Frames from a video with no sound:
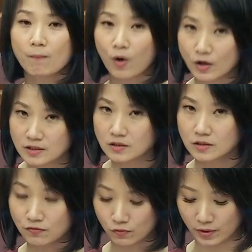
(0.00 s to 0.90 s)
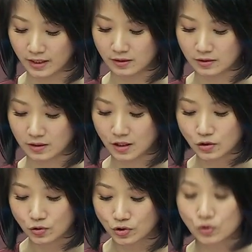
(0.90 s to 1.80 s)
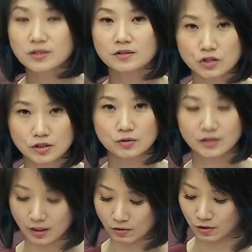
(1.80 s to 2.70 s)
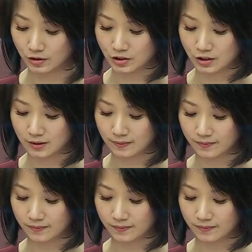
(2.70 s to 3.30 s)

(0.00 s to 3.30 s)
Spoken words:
positive ways to use digital technology,